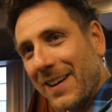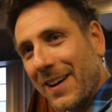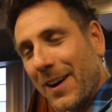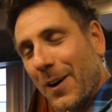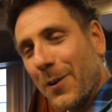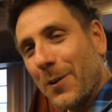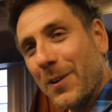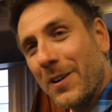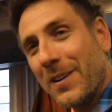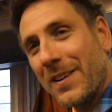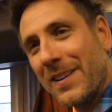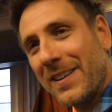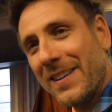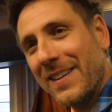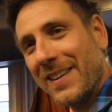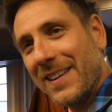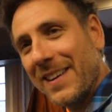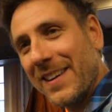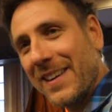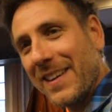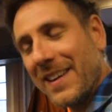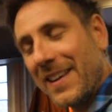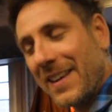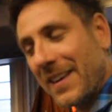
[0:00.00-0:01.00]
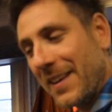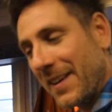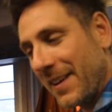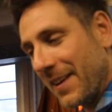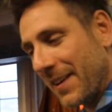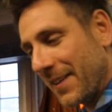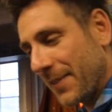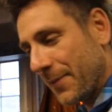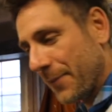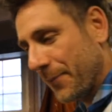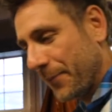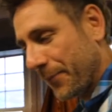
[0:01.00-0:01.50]
Oh really? Yeah, I could
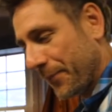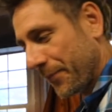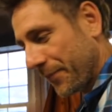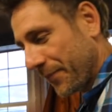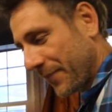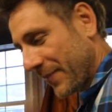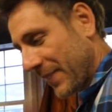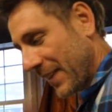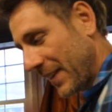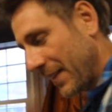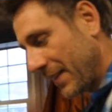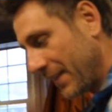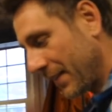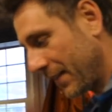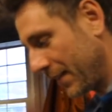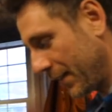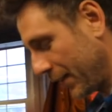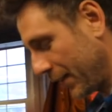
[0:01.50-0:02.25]
put you in contact with him.